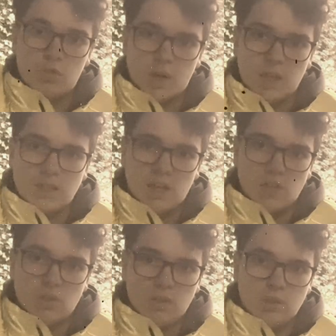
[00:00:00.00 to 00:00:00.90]
train
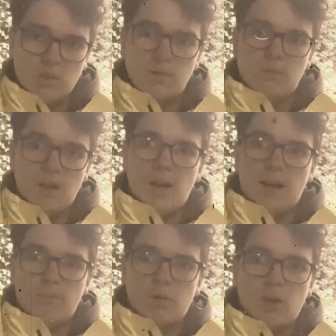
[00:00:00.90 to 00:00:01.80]
stations in
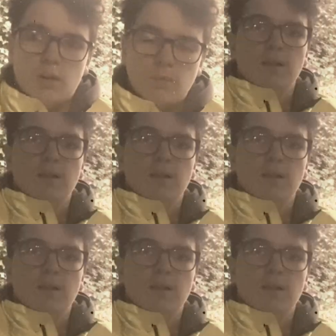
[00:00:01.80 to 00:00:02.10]
Edinburgh.